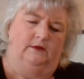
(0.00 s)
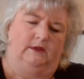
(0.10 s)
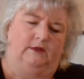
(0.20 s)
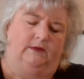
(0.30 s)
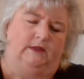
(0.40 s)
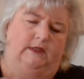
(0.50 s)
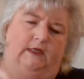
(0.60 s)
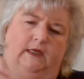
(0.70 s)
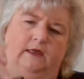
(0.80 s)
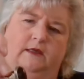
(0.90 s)
This one's
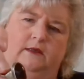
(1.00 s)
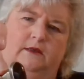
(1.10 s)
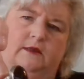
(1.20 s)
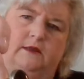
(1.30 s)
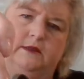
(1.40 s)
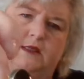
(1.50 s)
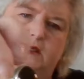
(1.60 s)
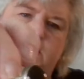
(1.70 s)
neat. It looks like